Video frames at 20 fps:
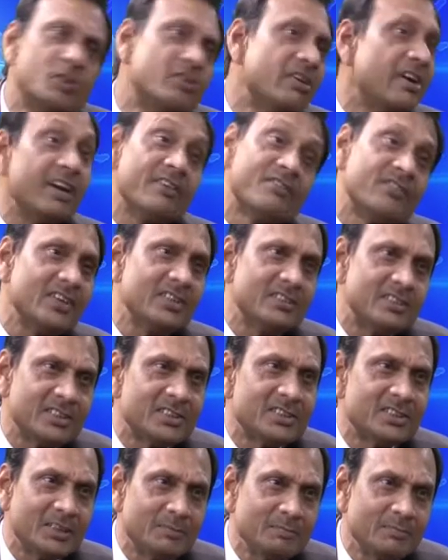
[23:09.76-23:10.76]
referral
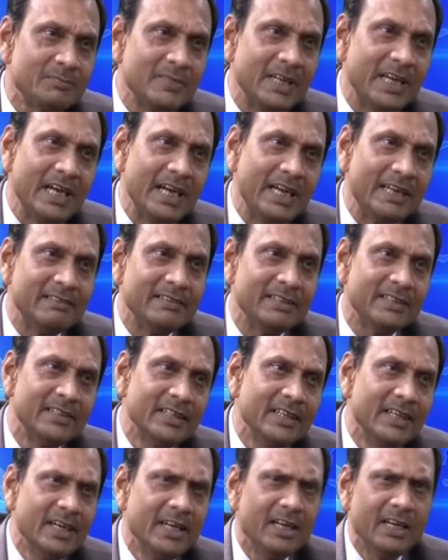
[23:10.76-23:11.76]
system, and
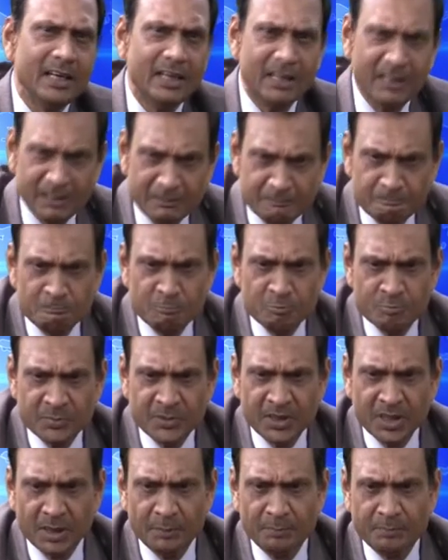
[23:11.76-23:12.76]

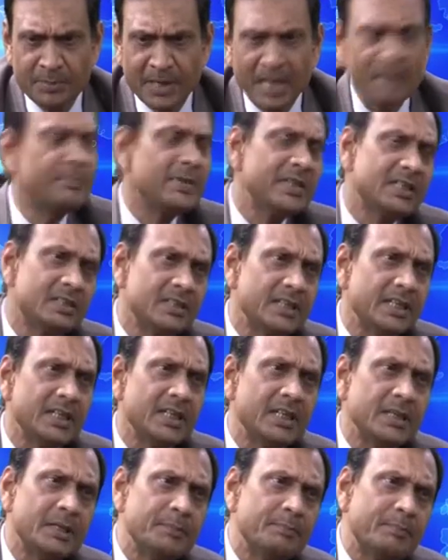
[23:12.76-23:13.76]
the private
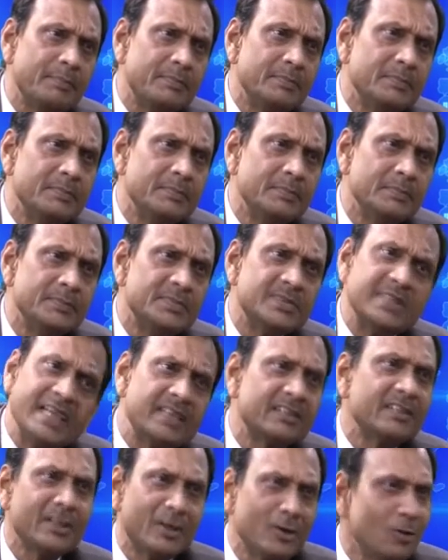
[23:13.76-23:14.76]

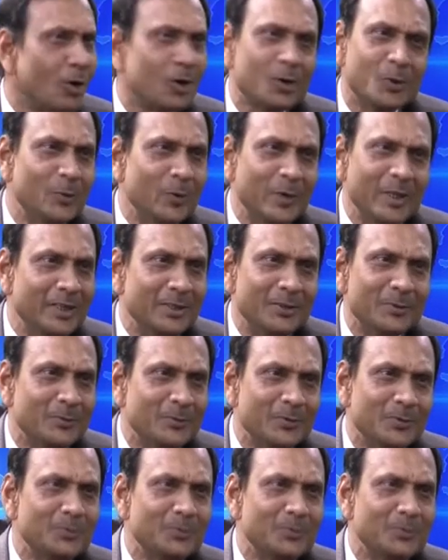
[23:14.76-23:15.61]
sector not going